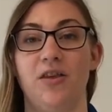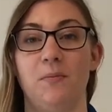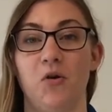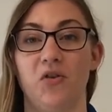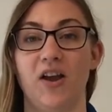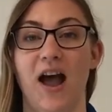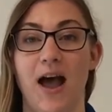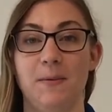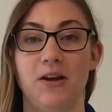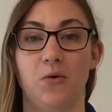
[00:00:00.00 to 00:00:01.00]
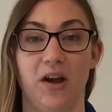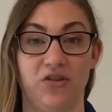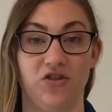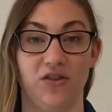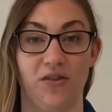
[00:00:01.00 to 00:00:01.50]
The most common
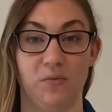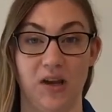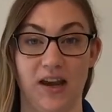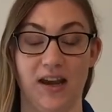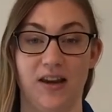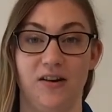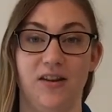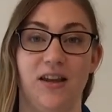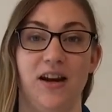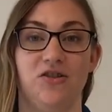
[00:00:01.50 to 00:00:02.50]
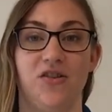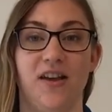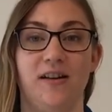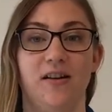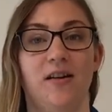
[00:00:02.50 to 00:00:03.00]
questions we get here at the Nature
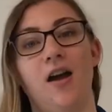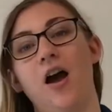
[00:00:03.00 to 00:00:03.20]
Center